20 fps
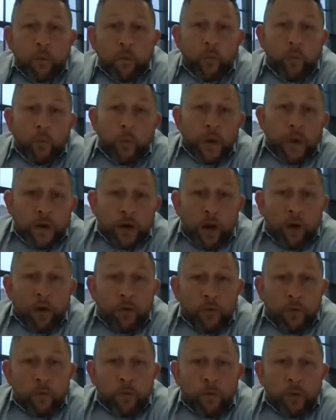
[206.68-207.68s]
we
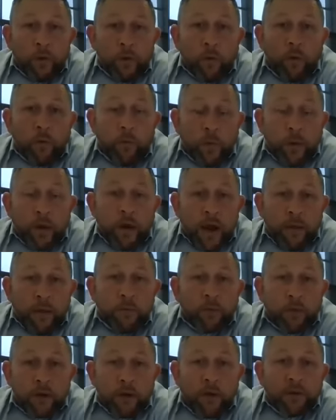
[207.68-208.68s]
know or we are able
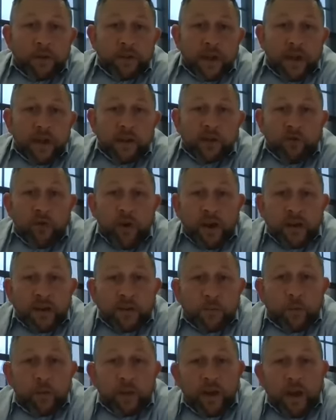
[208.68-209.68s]
to contact
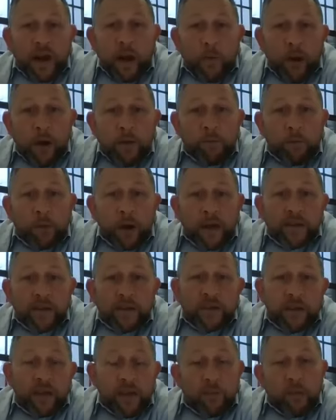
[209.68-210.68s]
trace within our own place
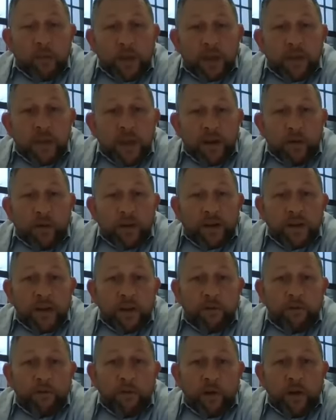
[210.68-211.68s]
so that we can then
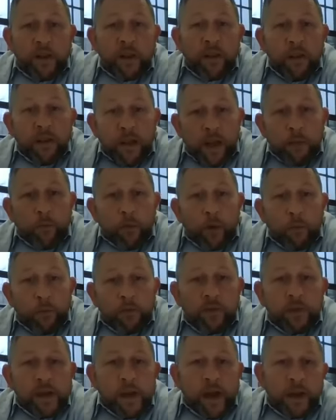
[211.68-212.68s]
identify and work
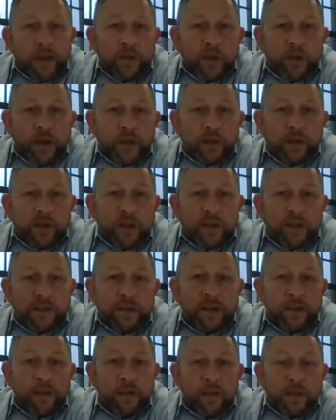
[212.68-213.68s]
with the HHS
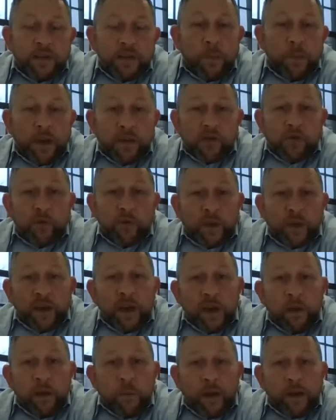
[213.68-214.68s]
to make sure that
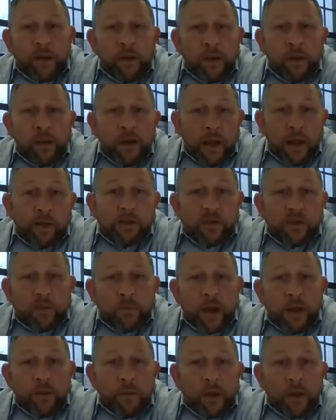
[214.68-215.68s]
anyone else who
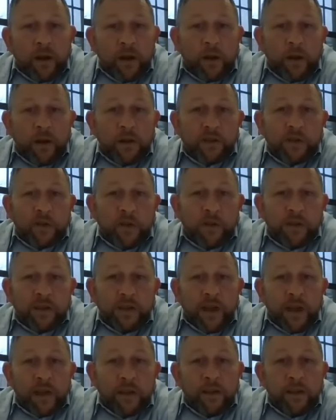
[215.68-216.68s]
may be in close
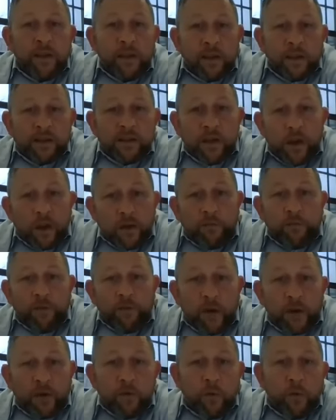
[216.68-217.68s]
contact is
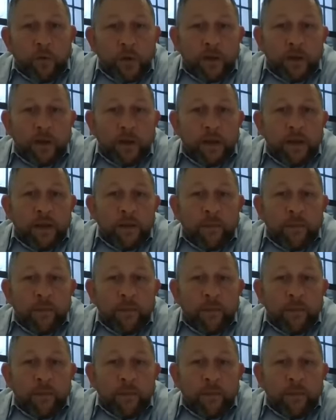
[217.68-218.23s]
notified accordingly